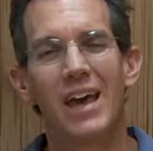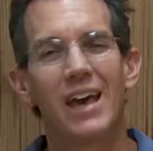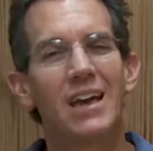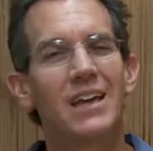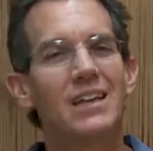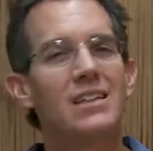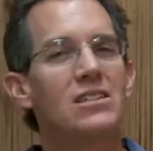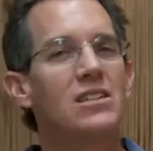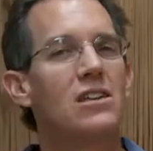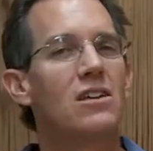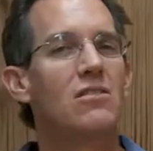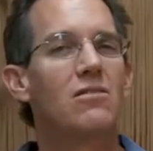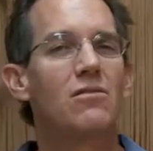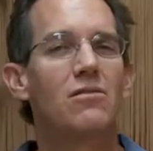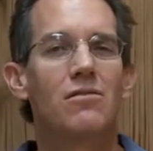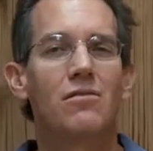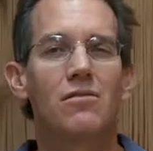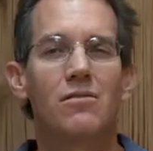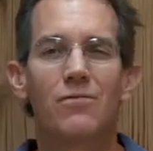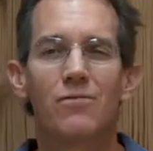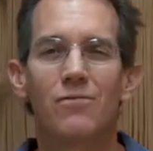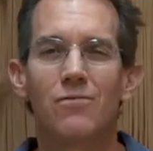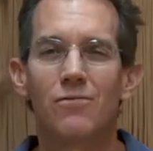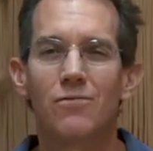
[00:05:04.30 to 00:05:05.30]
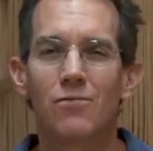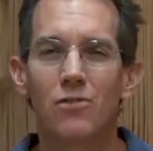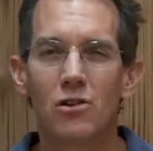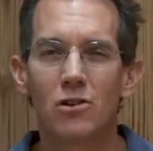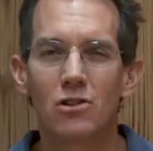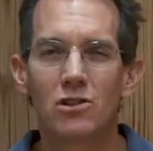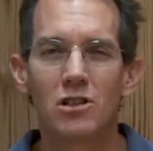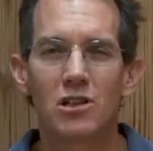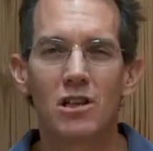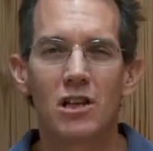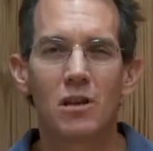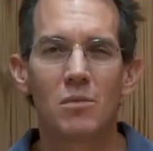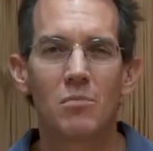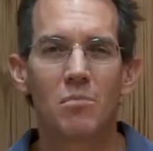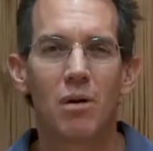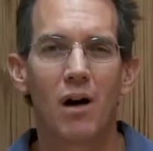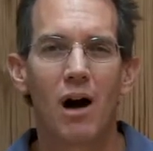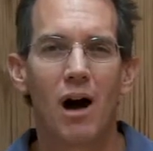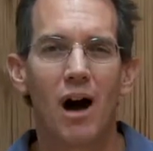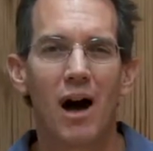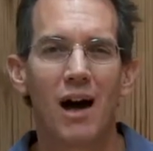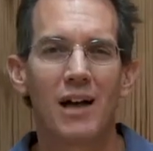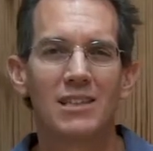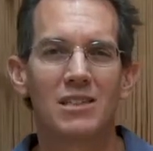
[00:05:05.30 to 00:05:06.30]
It's virtually
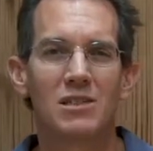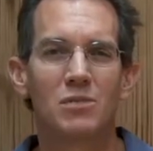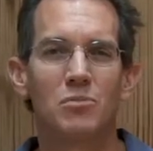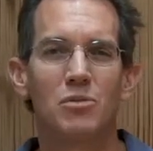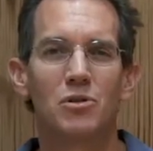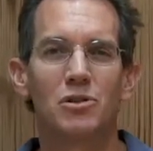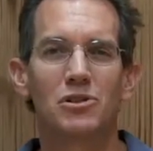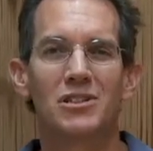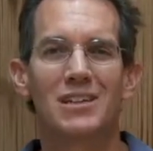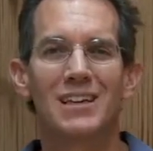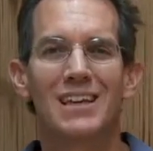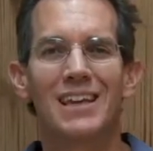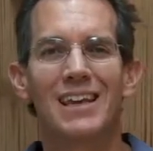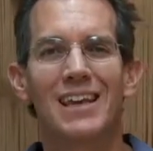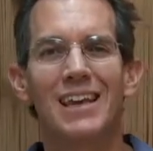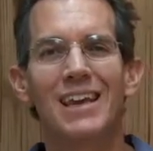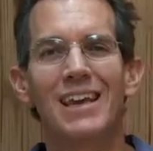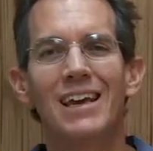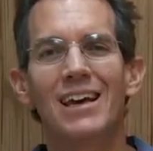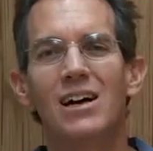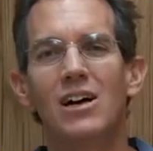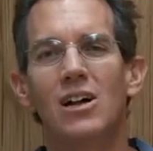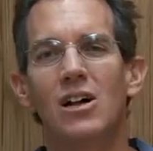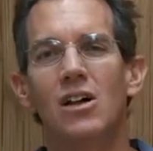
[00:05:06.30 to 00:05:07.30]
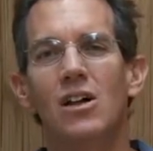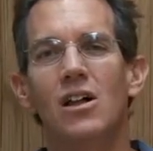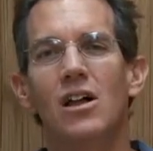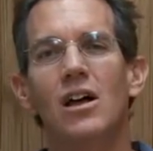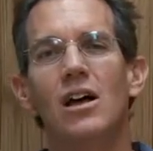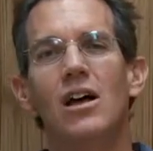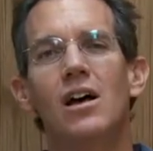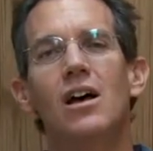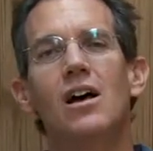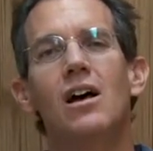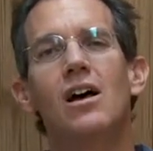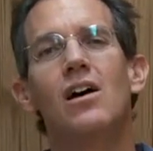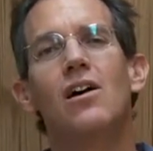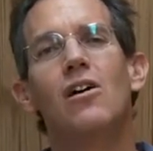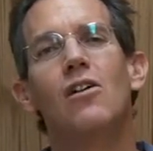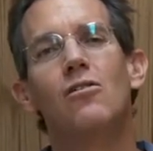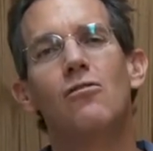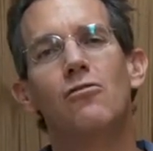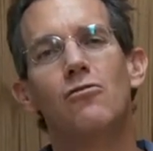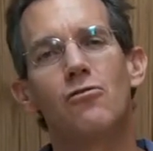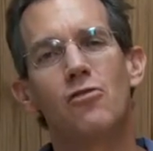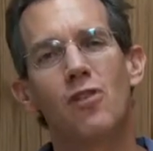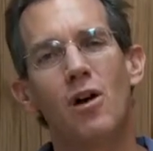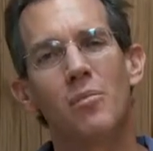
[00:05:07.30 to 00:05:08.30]
impossible to heal
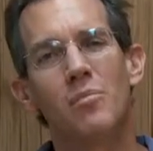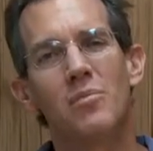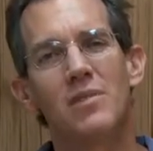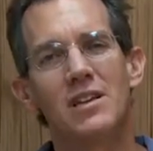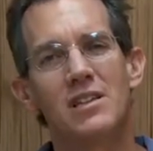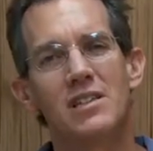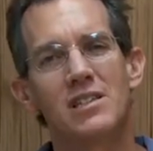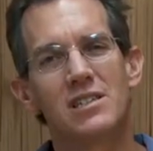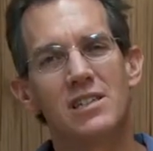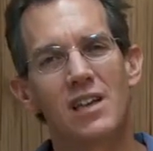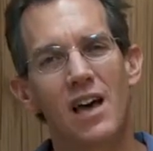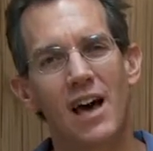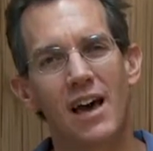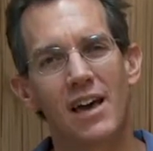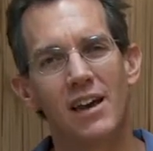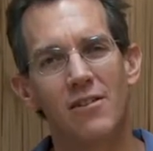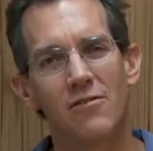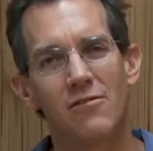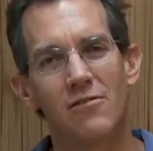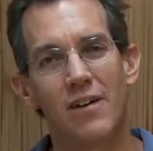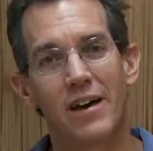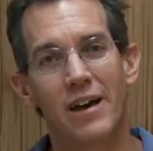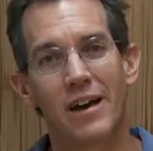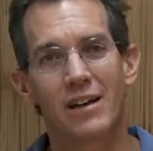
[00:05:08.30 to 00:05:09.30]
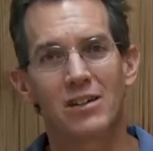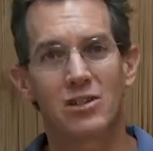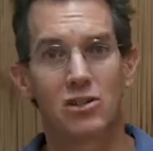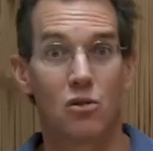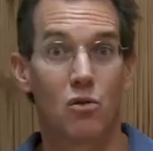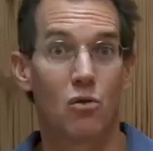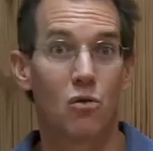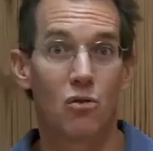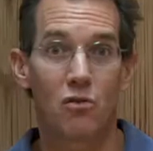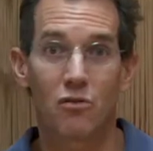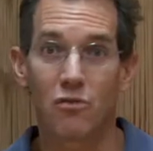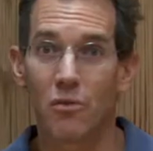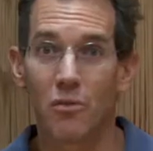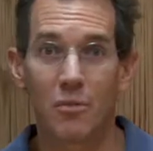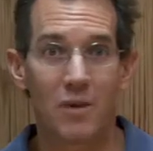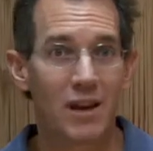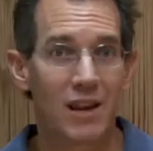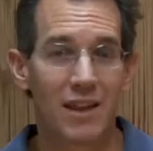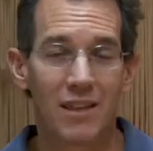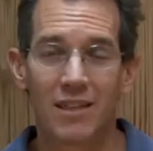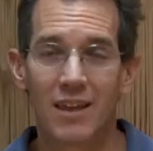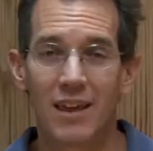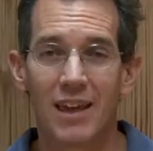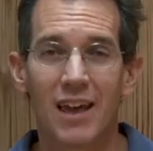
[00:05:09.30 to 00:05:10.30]
from these side effects or from
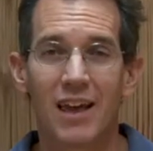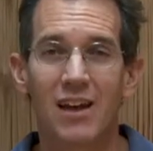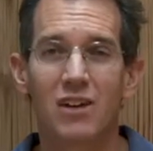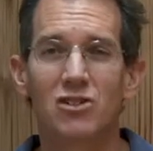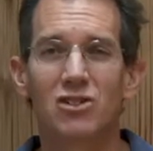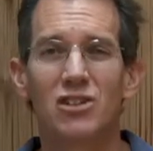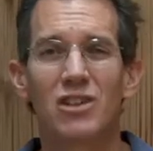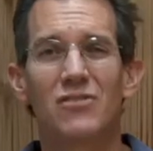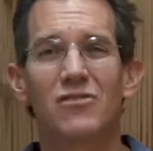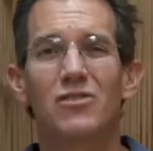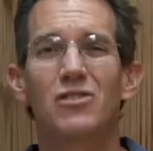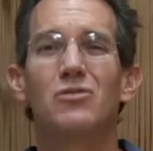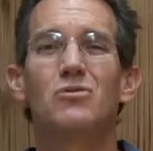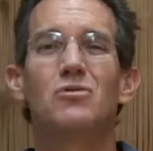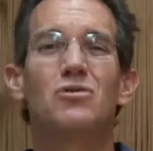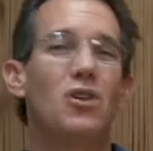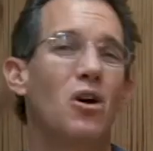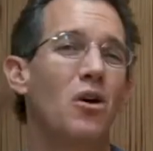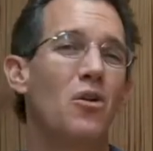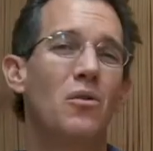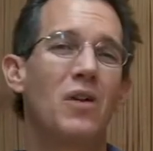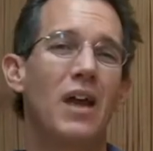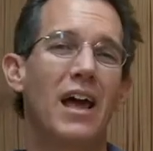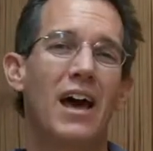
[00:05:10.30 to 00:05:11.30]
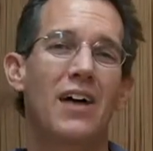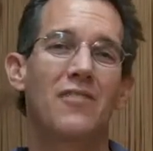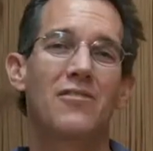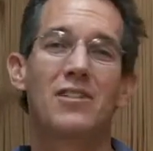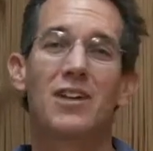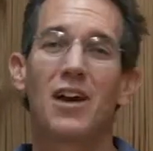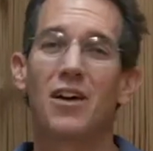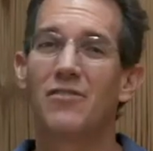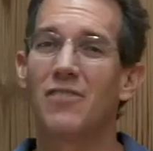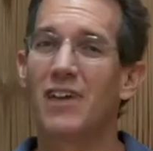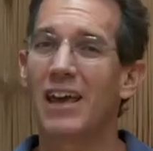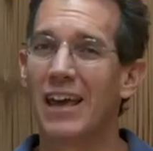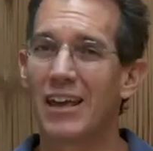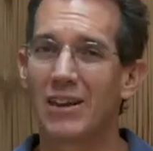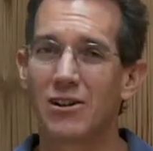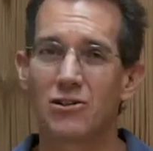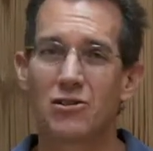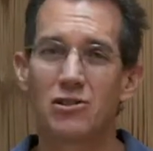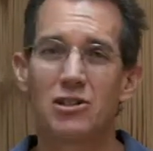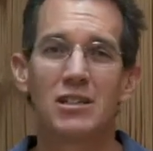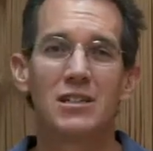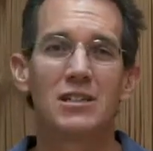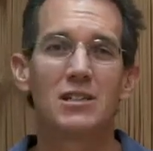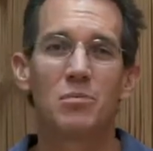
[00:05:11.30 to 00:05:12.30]
anything else if you don't have enough
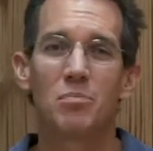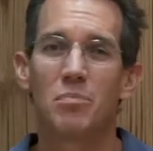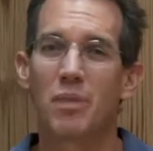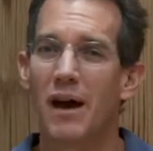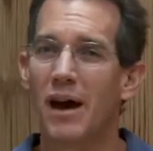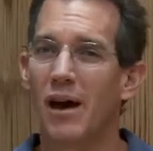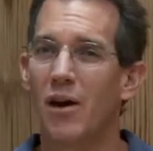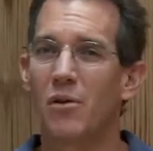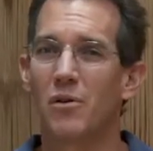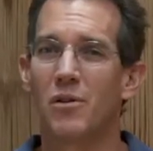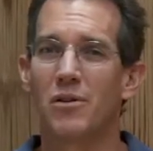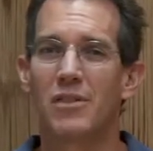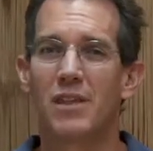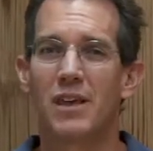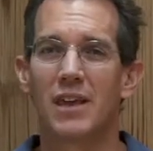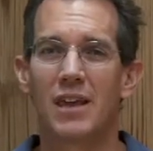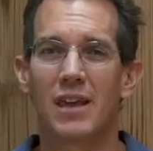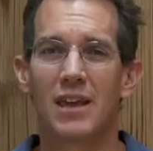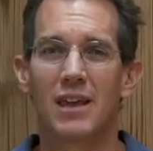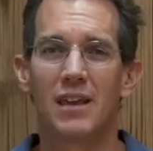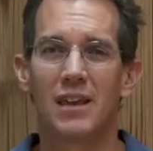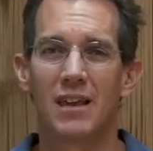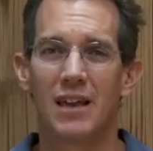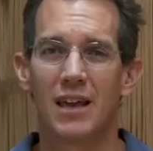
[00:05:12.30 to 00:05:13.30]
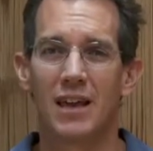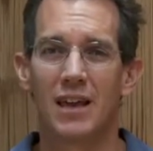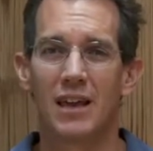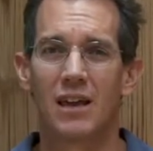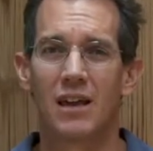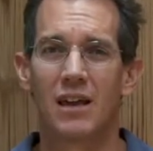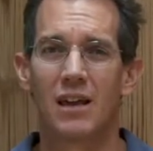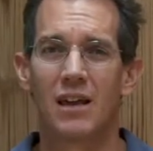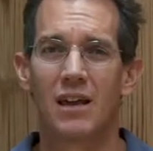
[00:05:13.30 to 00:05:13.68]
energy to power the healing.